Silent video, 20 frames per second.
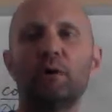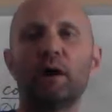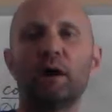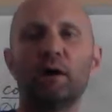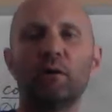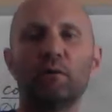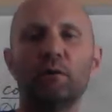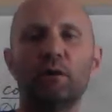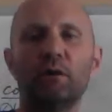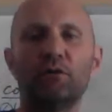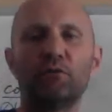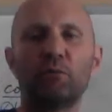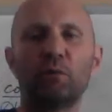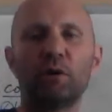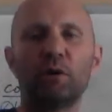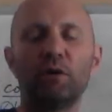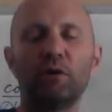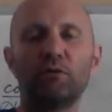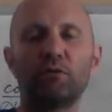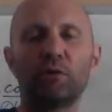it is
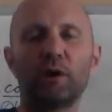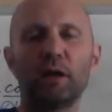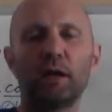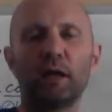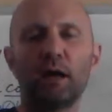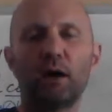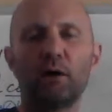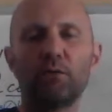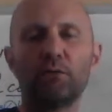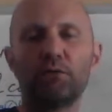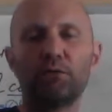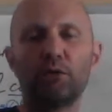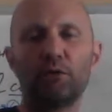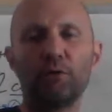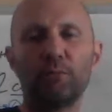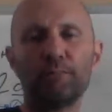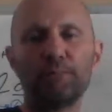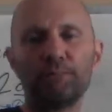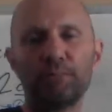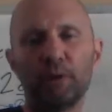what it is right now.
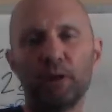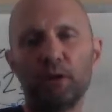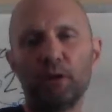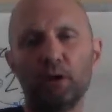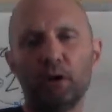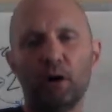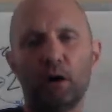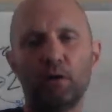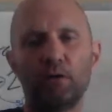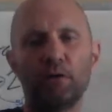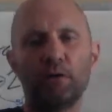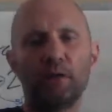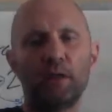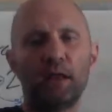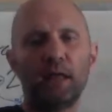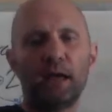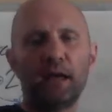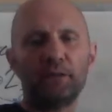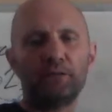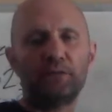So other
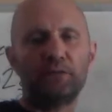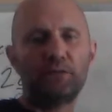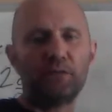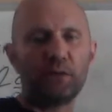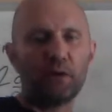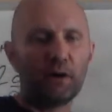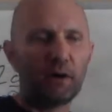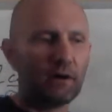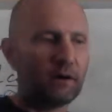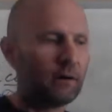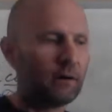than that,